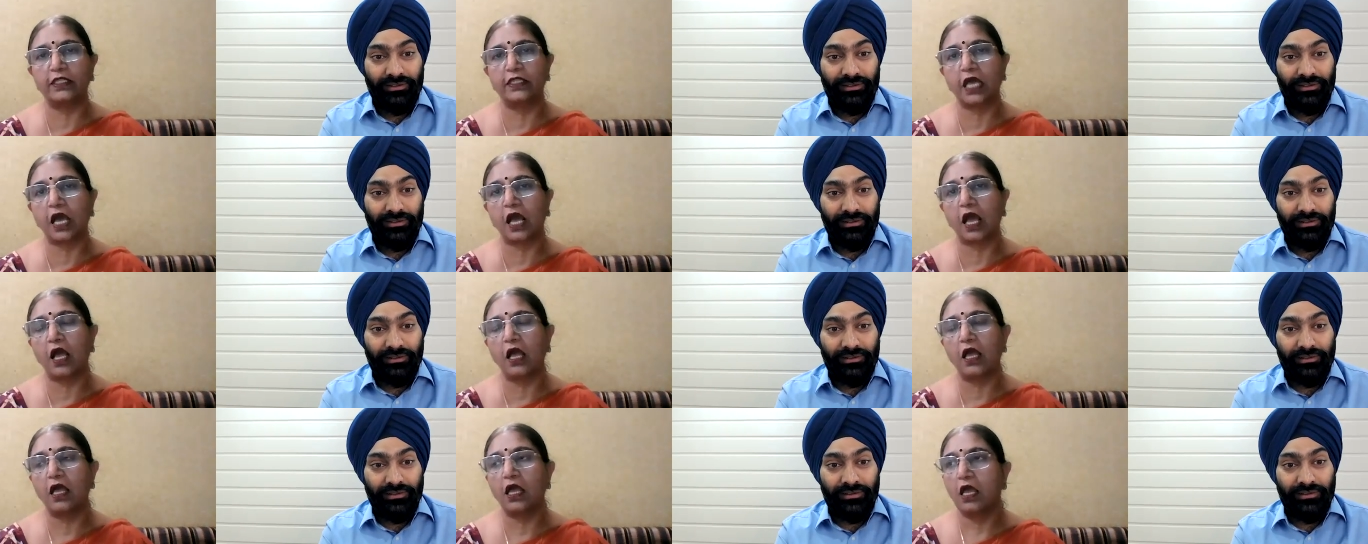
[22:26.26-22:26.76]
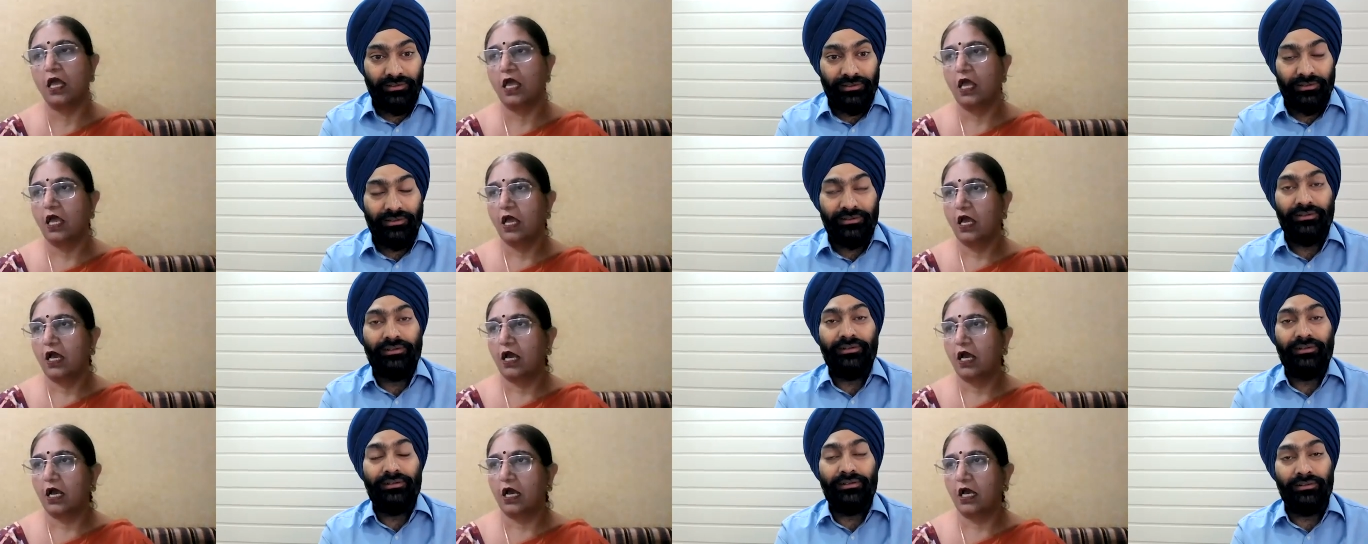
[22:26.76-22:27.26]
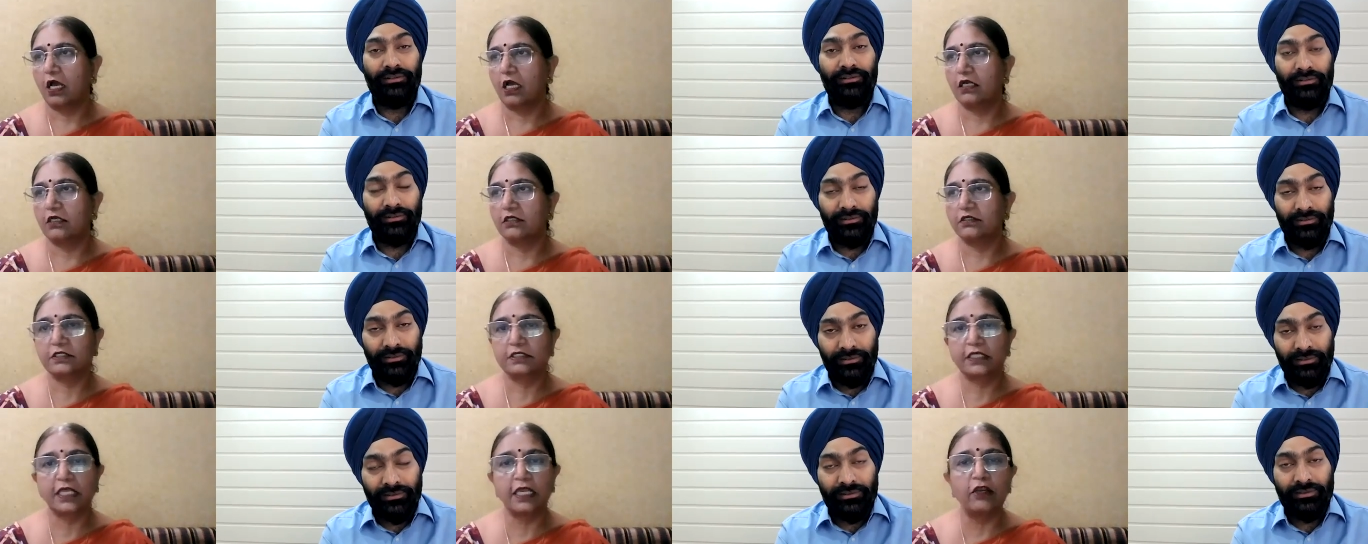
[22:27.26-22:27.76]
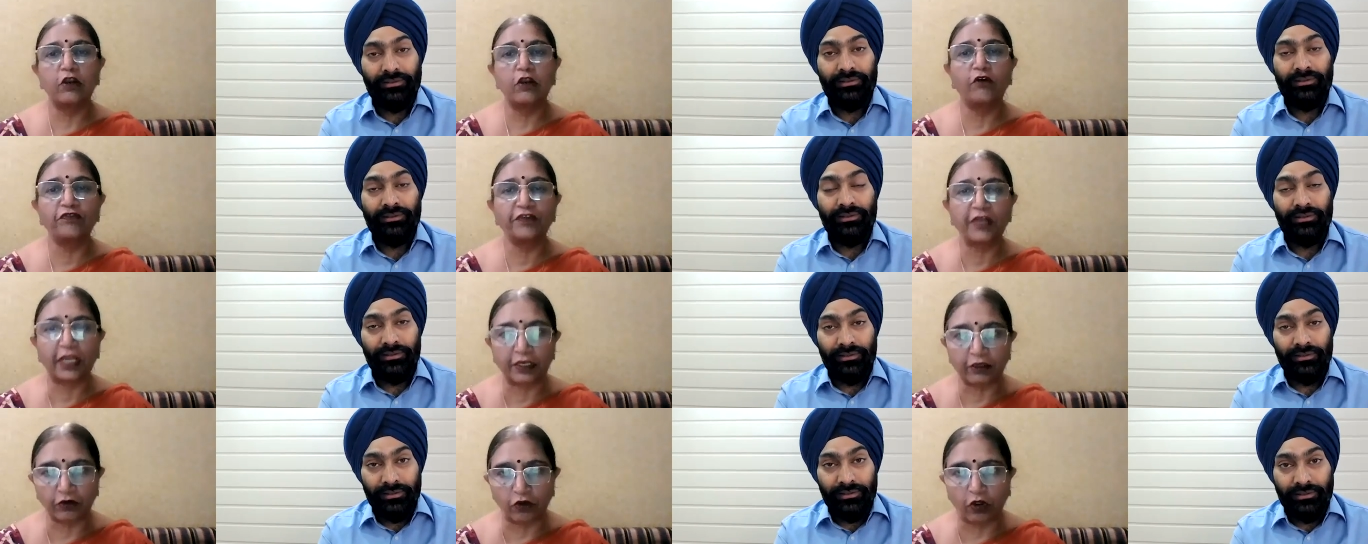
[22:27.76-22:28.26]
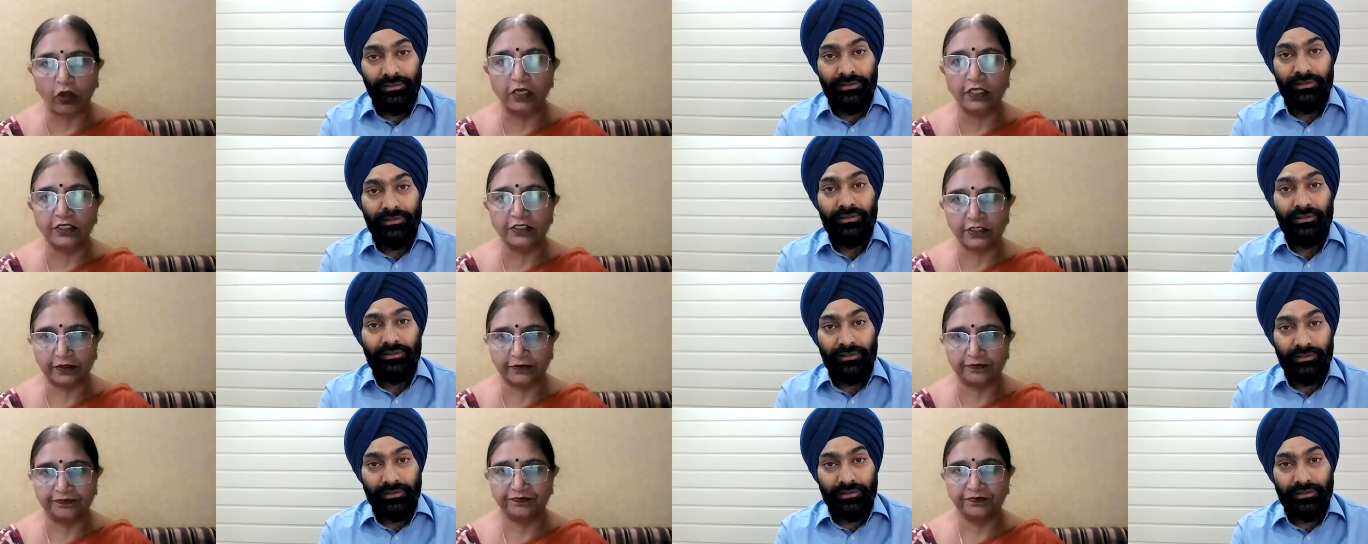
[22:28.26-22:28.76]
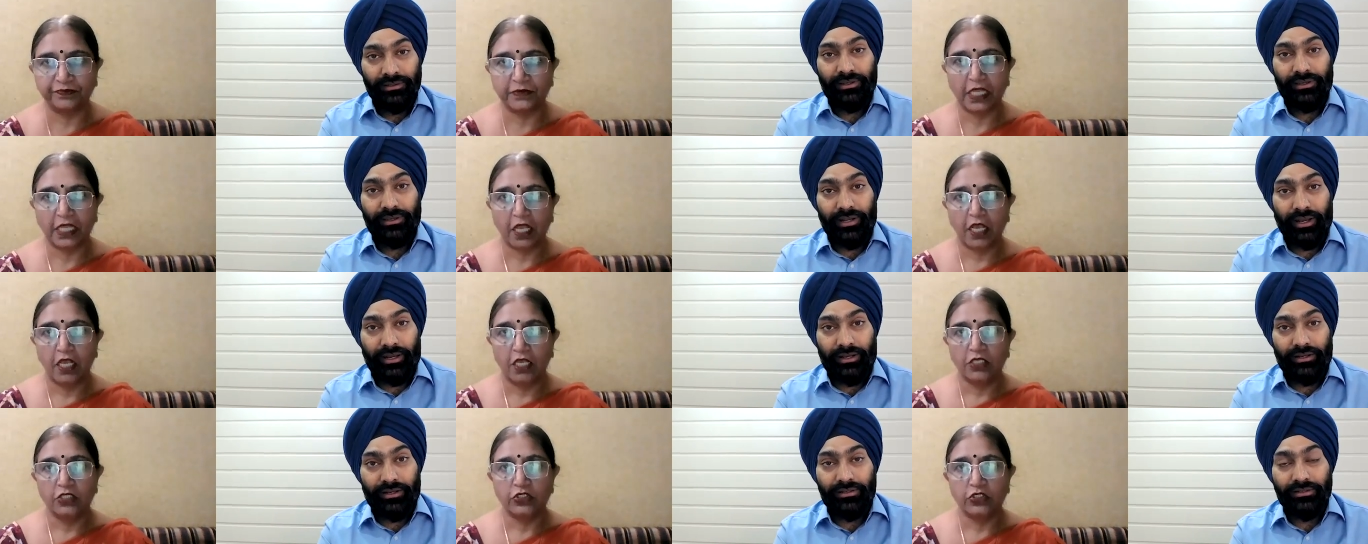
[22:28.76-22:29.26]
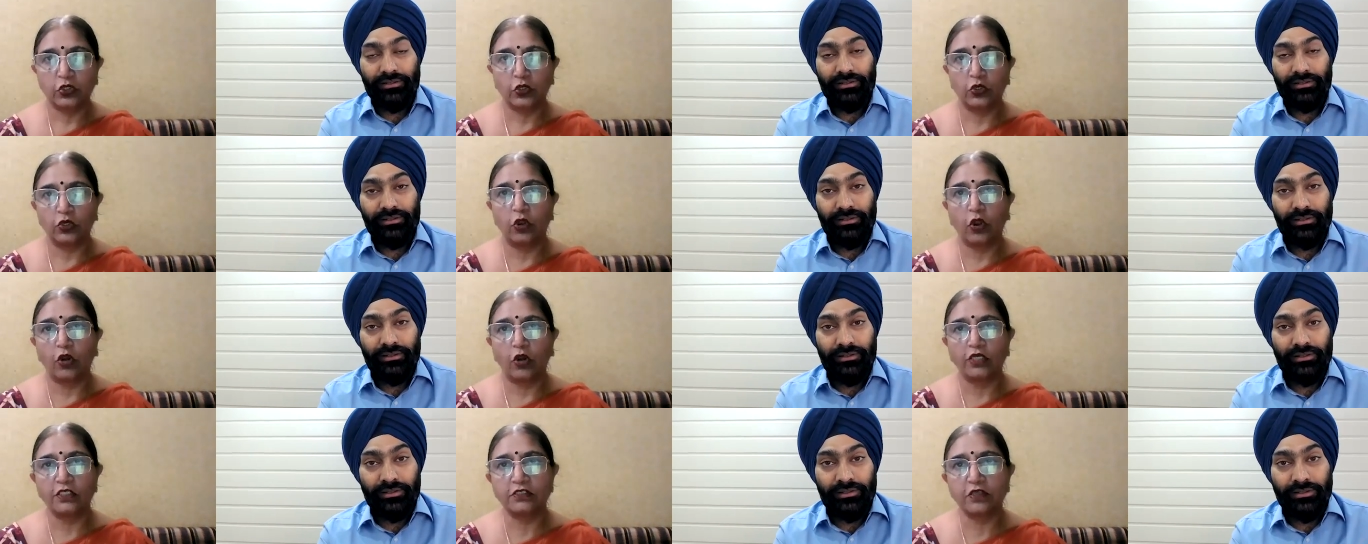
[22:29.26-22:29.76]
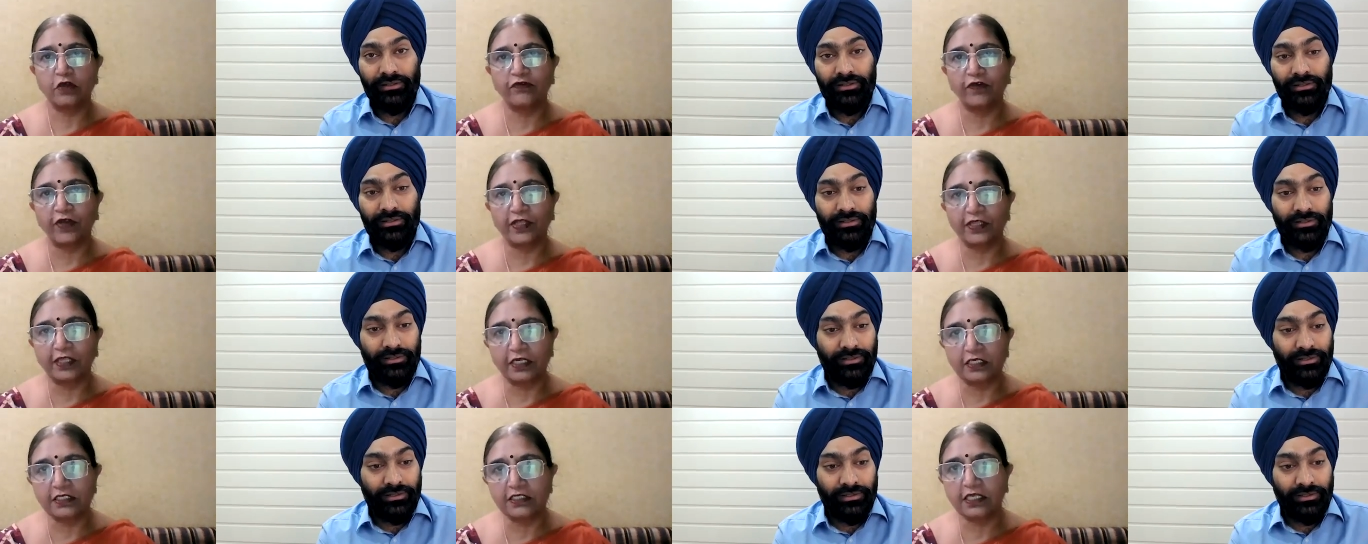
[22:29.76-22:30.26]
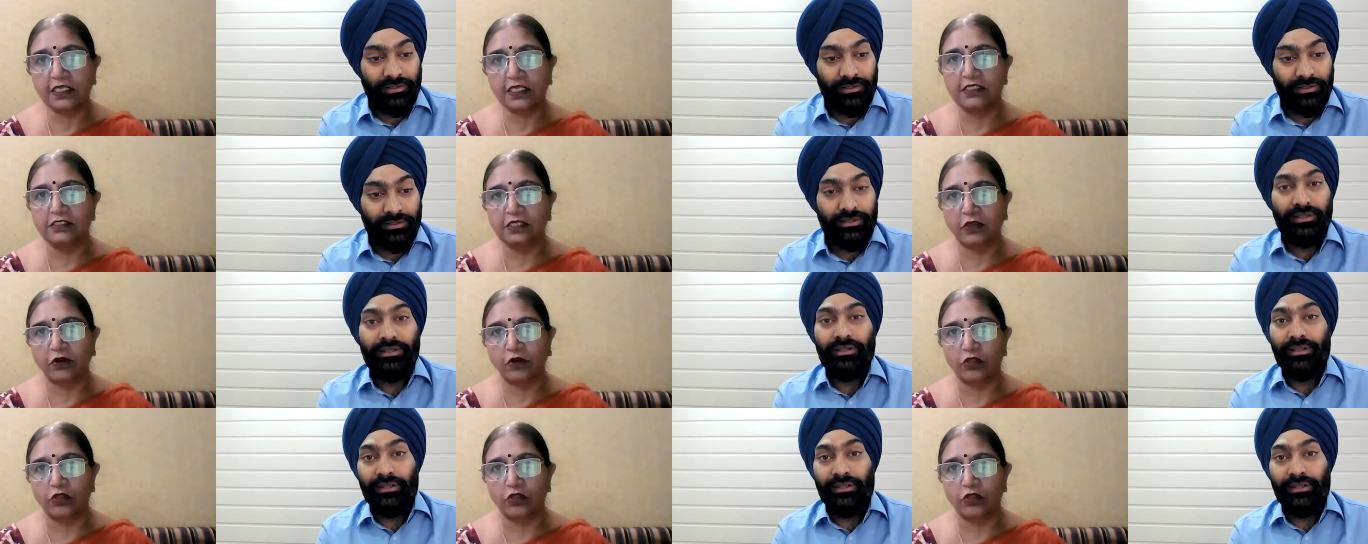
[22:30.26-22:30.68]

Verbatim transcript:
Speaker 1: the uh, skill of technology. Correct. So lots of other skills are